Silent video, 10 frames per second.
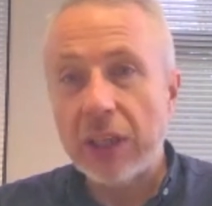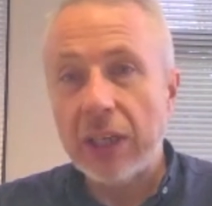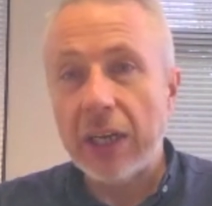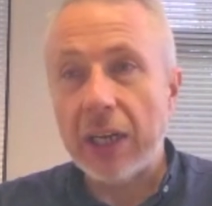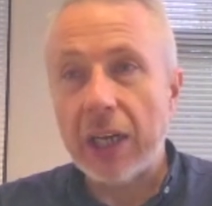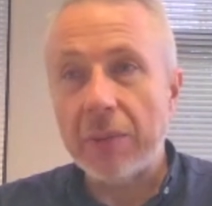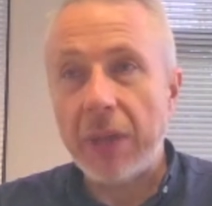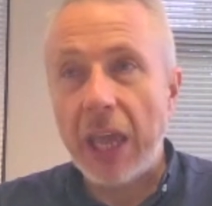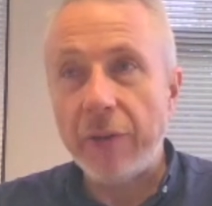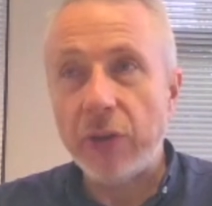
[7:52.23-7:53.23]

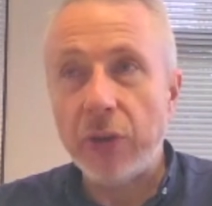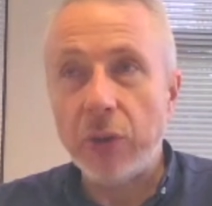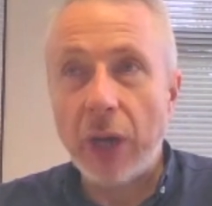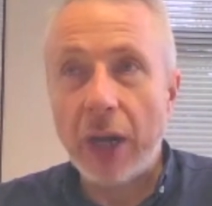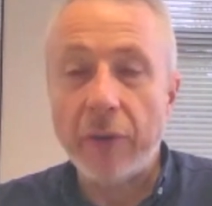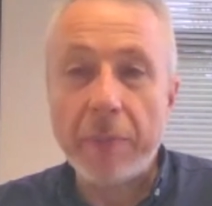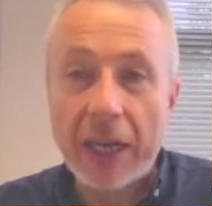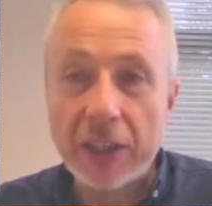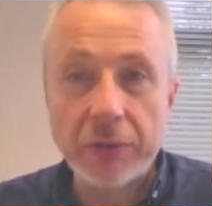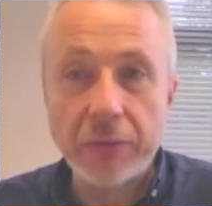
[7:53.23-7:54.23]
If you have a
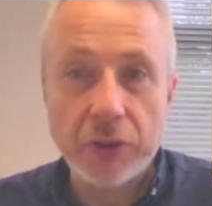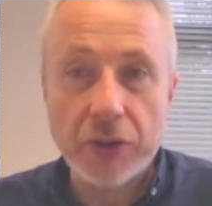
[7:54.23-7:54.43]
passion for a